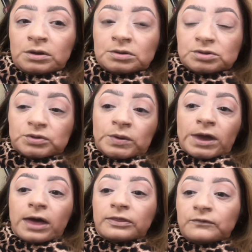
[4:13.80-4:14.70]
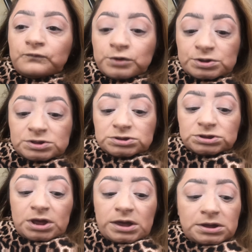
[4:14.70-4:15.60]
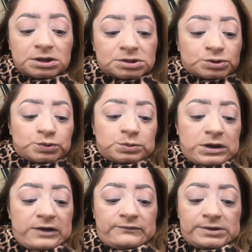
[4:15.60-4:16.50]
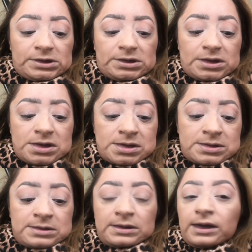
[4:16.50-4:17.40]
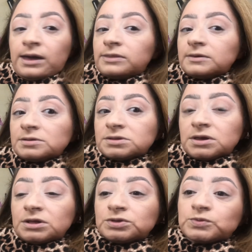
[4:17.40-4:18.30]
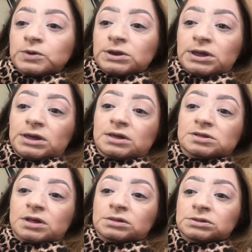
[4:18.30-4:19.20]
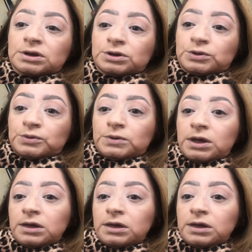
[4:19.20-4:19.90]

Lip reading: So yeah, the first shade is Gravity, and this next one is Laguna,